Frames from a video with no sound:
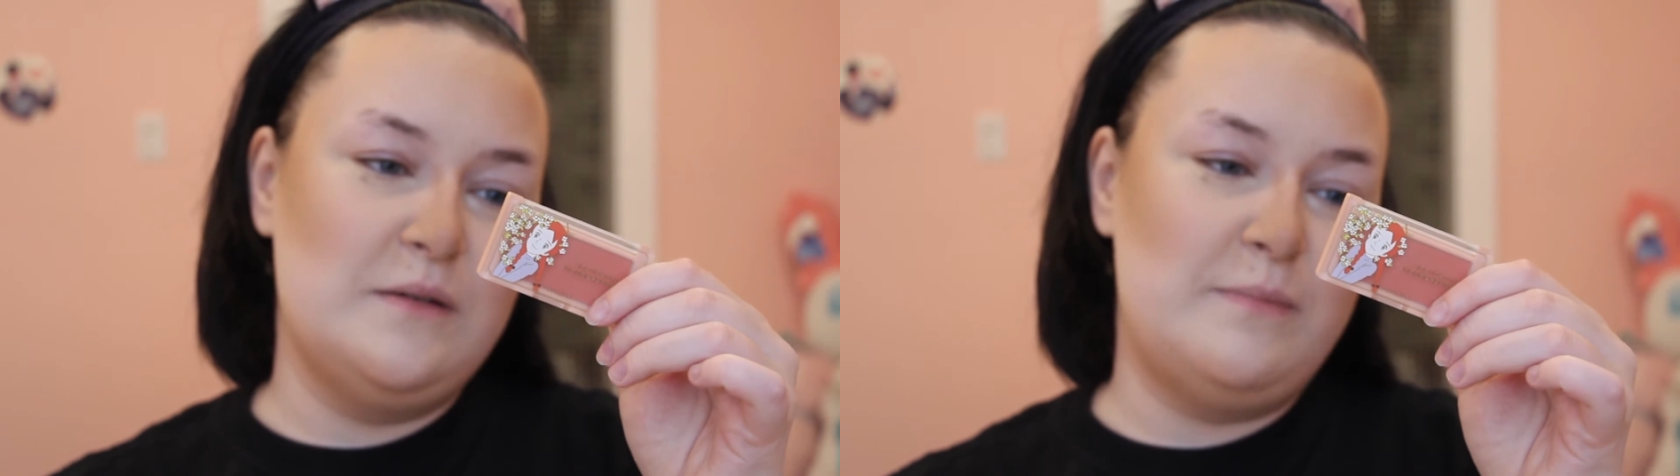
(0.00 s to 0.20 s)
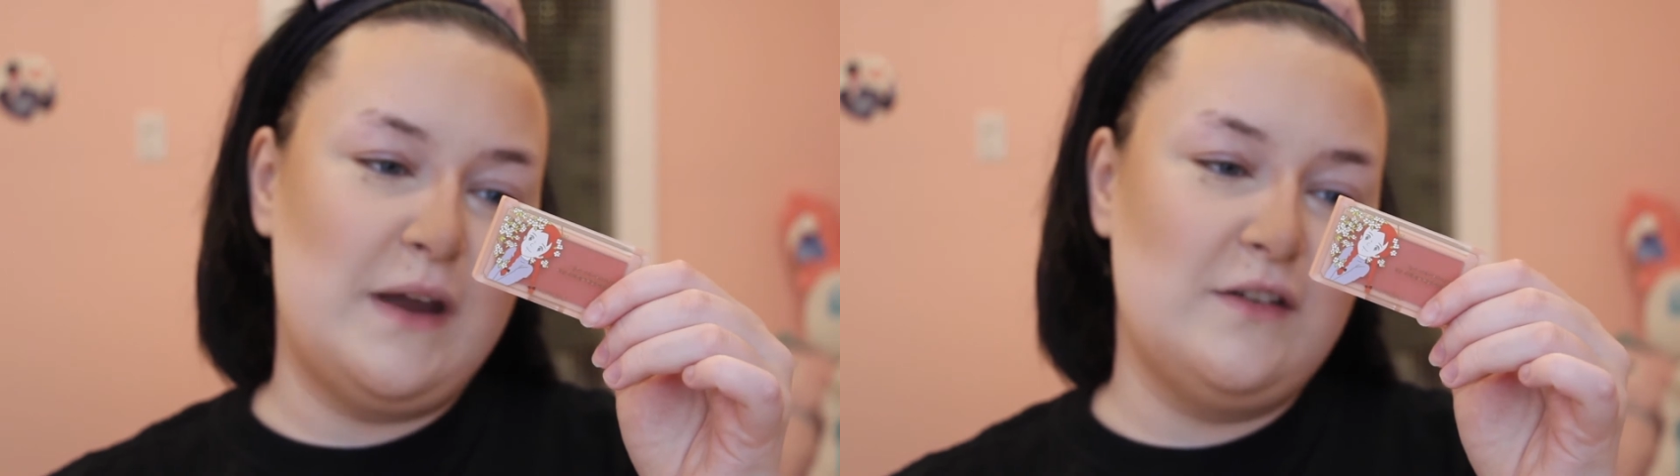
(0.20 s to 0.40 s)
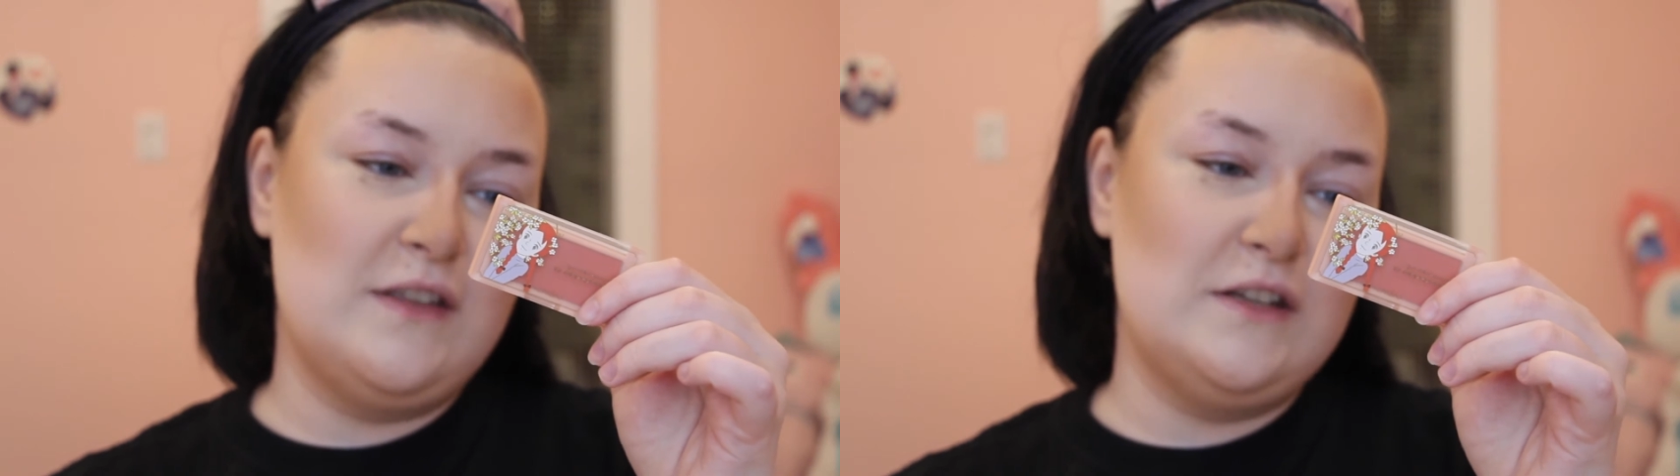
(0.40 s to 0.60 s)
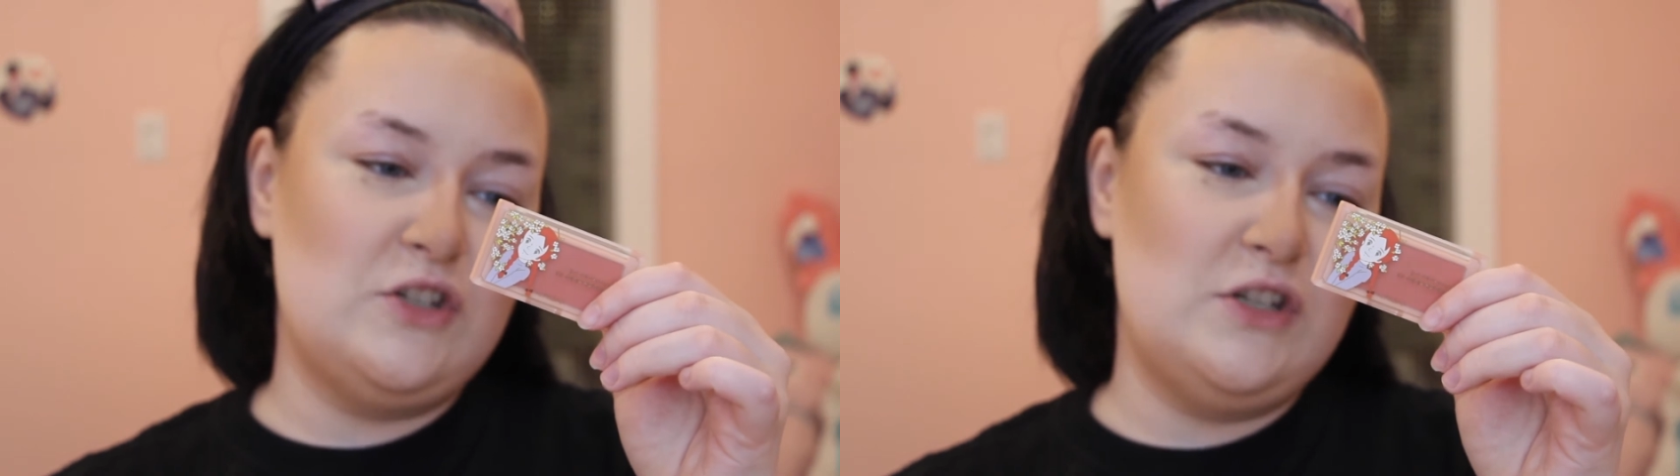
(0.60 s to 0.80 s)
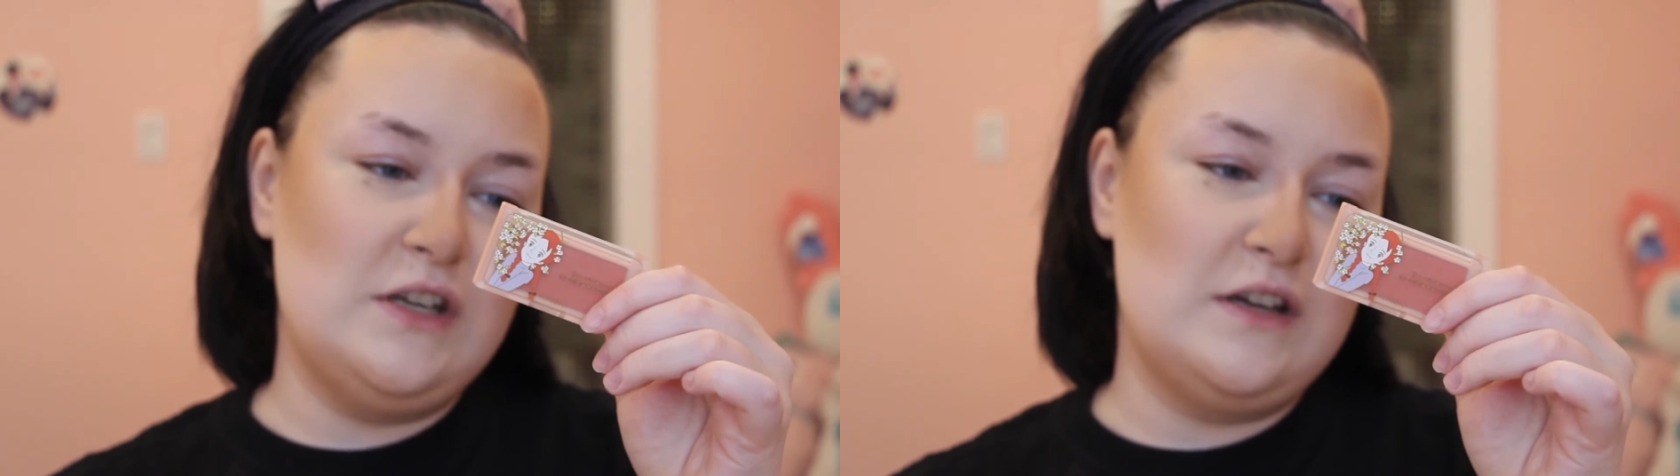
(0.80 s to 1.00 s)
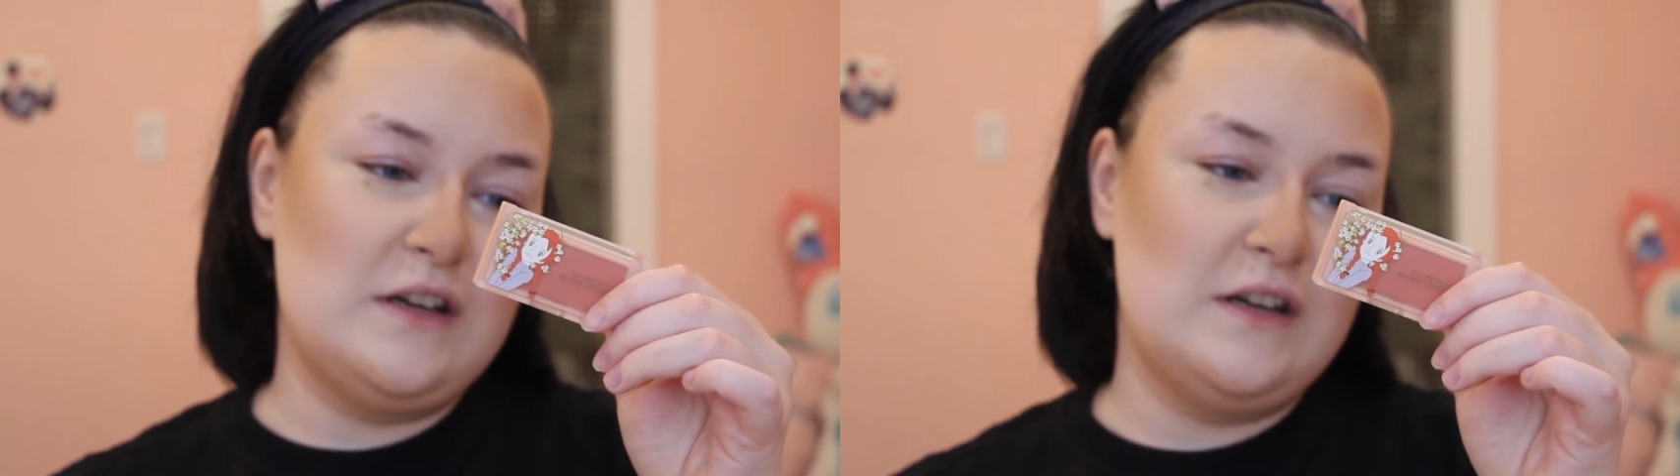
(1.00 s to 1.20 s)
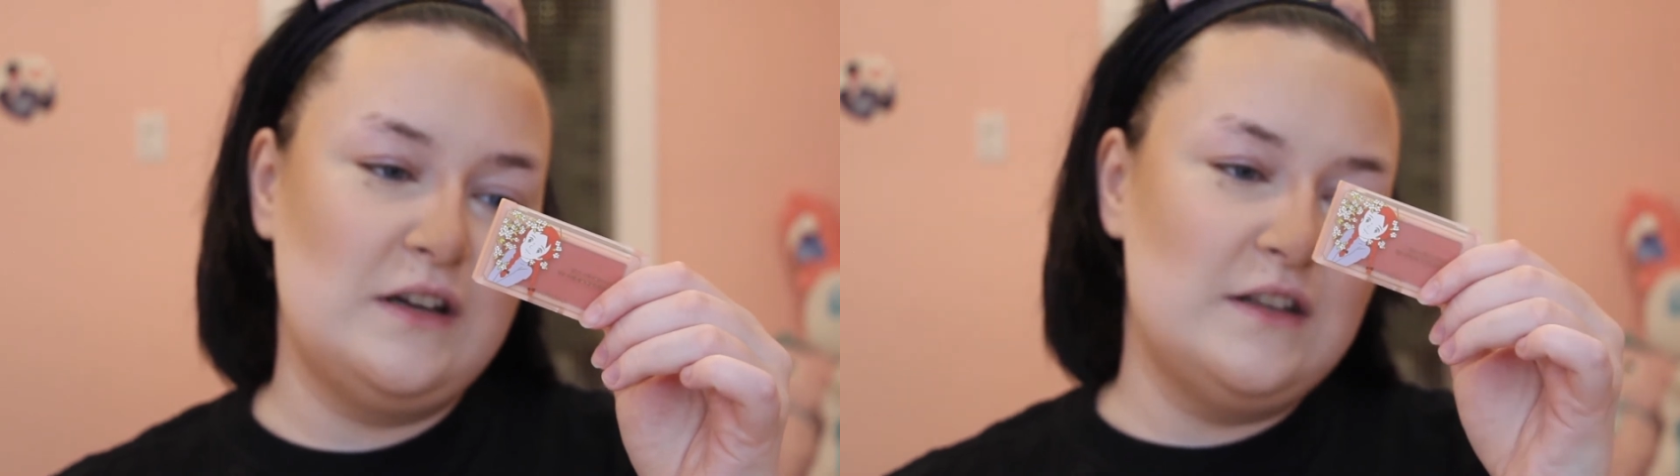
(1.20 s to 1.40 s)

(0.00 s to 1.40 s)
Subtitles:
Better Than Cheek.